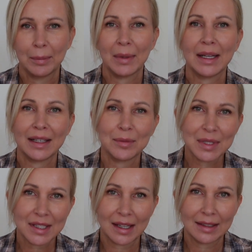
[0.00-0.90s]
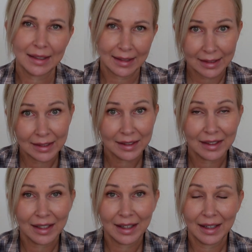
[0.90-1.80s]
My name is Anneli,
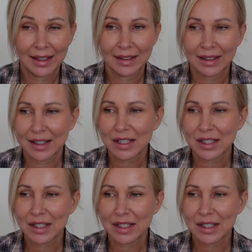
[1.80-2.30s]
and I